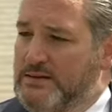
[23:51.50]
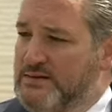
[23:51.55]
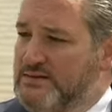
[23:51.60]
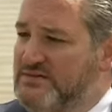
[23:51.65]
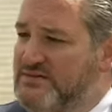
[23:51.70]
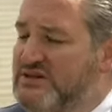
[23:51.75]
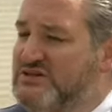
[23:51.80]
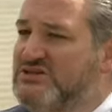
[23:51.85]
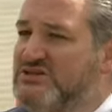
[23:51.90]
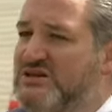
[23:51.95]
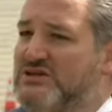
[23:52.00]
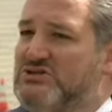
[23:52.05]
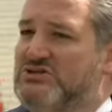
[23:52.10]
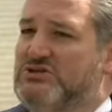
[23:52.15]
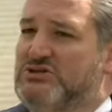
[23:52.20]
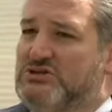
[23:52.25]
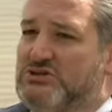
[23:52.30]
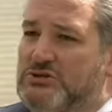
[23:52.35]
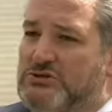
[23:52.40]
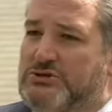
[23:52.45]
This
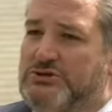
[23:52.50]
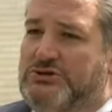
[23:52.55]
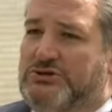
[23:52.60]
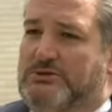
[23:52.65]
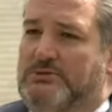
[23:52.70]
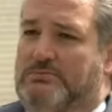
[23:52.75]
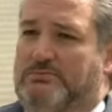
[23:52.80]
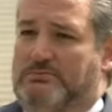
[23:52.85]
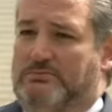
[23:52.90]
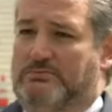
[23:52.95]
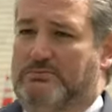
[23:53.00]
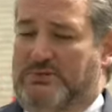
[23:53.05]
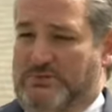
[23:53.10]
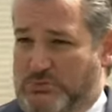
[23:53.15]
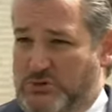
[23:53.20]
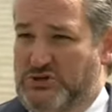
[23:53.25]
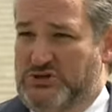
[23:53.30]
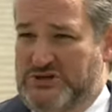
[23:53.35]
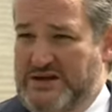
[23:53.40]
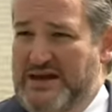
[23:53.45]
institution that
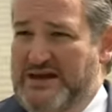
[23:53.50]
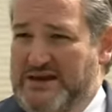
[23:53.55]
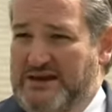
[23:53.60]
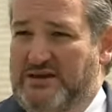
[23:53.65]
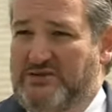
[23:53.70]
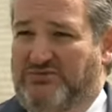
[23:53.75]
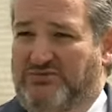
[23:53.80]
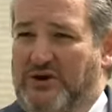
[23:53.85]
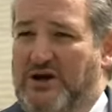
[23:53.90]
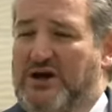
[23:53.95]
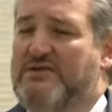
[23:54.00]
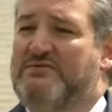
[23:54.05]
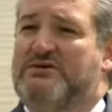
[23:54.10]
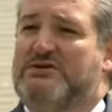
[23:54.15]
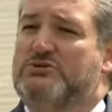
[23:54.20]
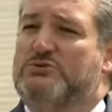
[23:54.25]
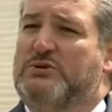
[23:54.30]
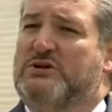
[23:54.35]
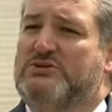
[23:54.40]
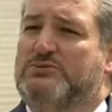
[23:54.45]
we're standing in front of
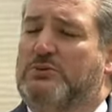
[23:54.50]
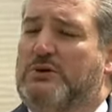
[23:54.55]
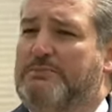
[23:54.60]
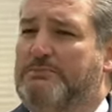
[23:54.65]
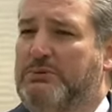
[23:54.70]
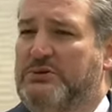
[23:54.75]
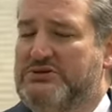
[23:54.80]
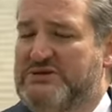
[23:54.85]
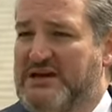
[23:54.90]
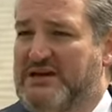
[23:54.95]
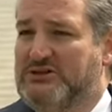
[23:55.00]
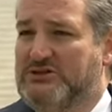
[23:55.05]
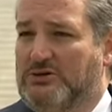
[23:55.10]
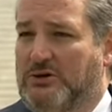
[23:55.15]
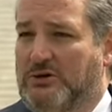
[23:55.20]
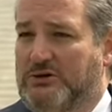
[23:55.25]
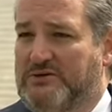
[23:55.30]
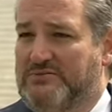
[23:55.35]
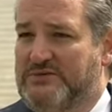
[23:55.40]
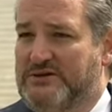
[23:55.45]
is what protects
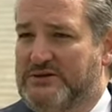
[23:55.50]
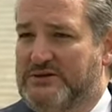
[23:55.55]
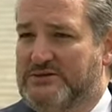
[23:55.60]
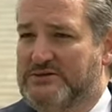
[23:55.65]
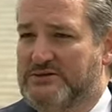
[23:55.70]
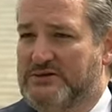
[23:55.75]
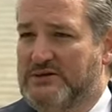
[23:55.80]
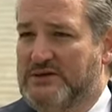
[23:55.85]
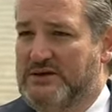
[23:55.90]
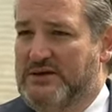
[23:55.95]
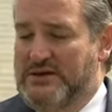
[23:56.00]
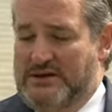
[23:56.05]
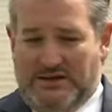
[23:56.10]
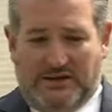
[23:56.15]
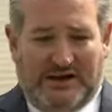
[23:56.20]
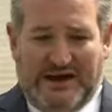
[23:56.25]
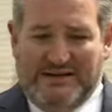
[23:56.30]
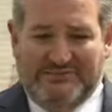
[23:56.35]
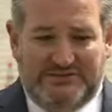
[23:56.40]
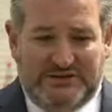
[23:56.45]
all of this. You
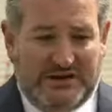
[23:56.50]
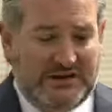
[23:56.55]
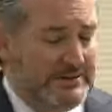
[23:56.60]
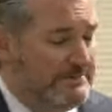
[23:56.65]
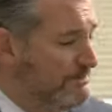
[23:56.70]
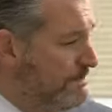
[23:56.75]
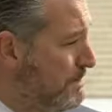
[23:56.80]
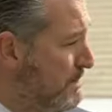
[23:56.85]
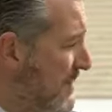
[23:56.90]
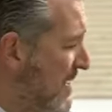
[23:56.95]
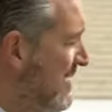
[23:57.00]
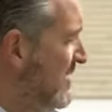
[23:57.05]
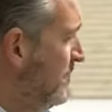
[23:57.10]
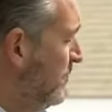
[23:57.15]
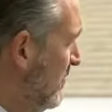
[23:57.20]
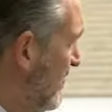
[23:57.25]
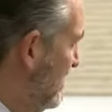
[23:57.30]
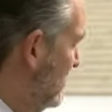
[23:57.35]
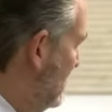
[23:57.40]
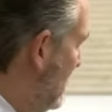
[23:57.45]
know, I've done many
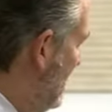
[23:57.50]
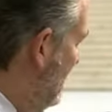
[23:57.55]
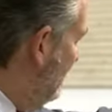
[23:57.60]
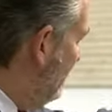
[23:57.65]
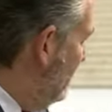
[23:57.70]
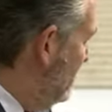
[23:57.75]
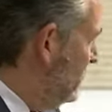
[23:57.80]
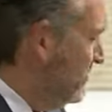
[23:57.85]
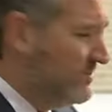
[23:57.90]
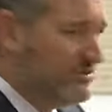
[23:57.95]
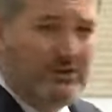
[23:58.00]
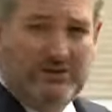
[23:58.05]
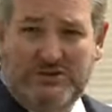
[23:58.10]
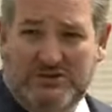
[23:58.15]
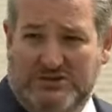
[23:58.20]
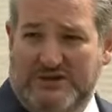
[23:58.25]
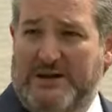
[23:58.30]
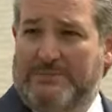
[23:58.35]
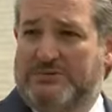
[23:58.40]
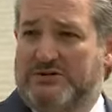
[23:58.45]
press conferences on the
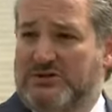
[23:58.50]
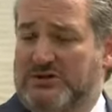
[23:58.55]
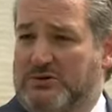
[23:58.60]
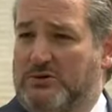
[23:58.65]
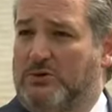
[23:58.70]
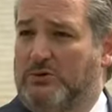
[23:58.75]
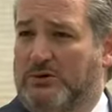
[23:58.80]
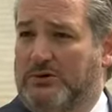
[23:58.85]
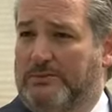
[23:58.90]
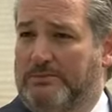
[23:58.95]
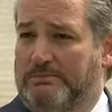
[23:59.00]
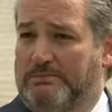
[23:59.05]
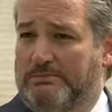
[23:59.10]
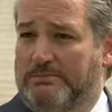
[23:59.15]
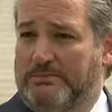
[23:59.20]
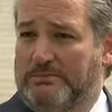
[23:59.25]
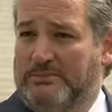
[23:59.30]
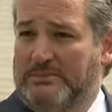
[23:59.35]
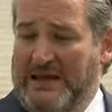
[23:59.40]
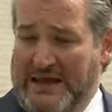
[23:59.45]
steps of the court
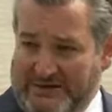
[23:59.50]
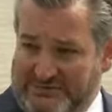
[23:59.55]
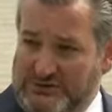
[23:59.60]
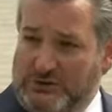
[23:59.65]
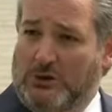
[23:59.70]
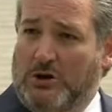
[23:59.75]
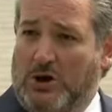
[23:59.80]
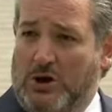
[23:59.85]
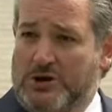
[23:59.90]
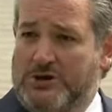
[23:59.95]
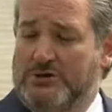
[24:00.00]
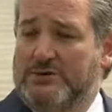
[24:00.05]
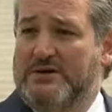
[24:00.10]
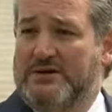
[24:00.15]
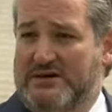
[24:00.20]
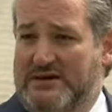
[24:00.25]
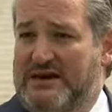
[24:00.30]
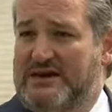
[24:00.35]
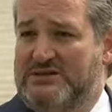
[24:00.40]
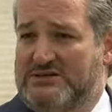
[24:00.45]
after arguing
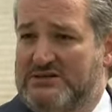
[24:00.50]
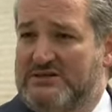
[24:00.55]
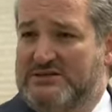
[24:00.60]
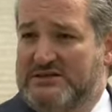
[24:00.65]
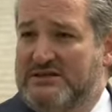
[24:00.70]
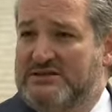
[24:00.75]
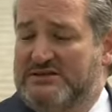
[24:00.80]
cases